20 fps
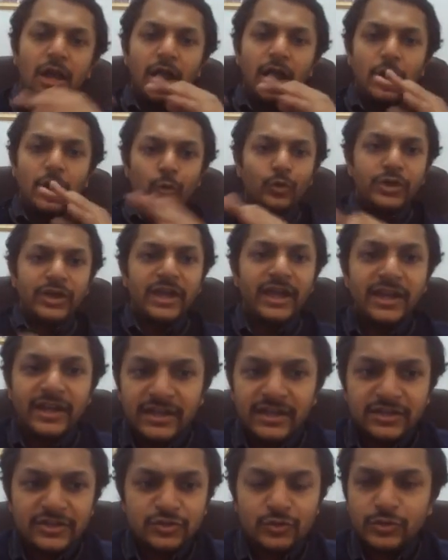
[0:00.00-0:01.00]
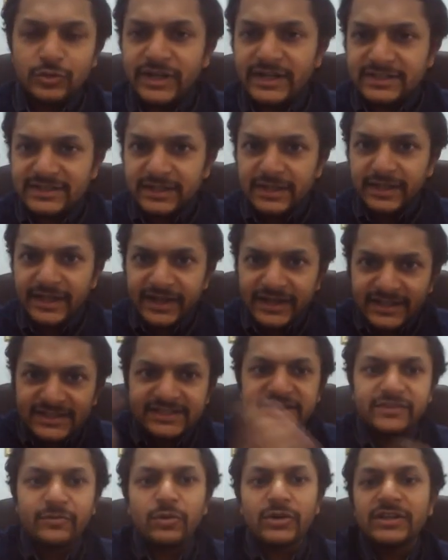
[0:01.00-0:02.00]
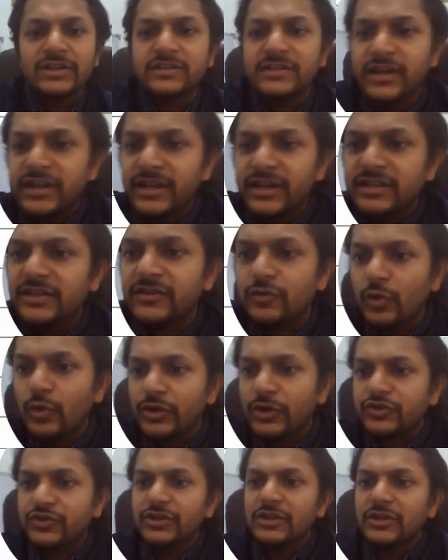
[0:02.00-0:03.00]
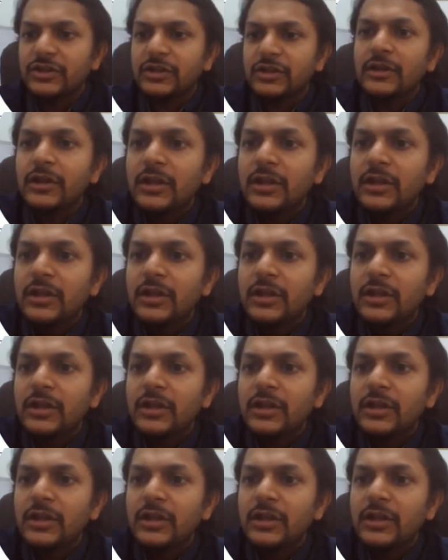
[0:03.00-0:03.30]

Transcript: Okay, dear students, let us see what is there in this question.